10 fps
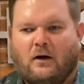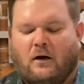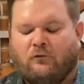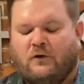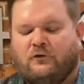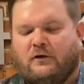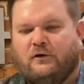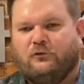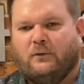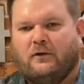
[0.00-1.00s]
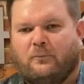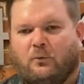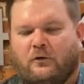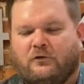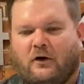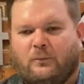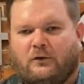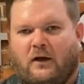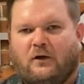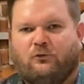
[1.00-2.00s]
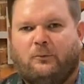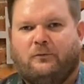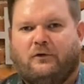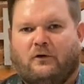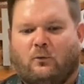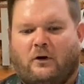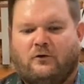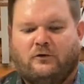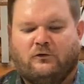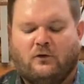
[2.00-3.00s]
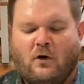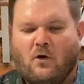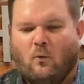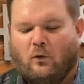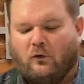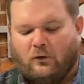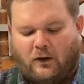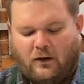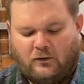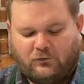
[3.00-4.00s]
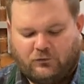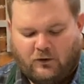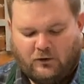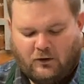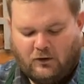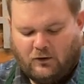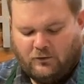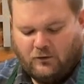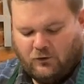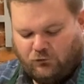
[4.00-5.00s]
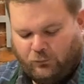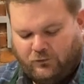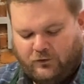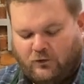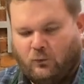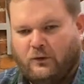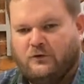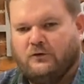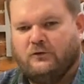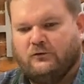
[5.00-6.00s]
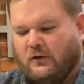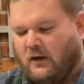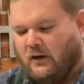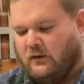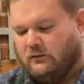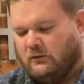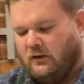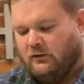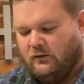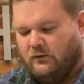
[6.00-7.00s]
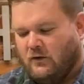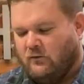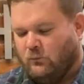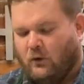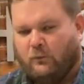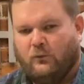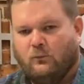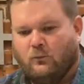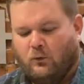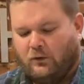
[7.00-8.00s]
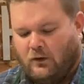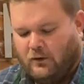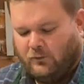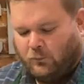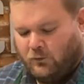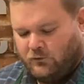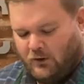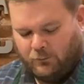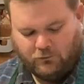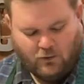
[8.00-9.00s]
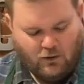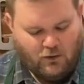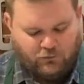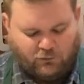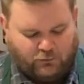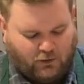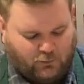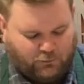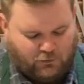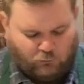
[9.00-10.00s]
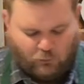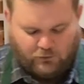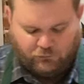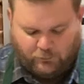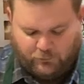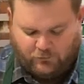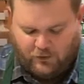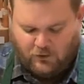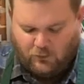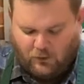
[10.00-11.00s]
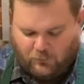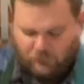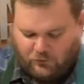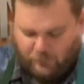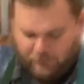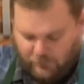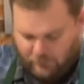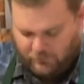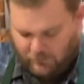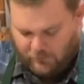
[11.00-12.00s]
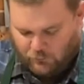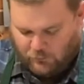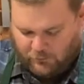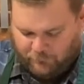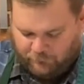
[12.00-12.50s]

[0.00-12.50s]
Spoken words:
French onion smothered pork chops and sweet potato wedges. We're going to go ahead and get started on the sweet potato wedges, and they can get in the oven while we work on the pork chops. So I went ahead and peeled one sweet potato. I'm just going to peel the other one.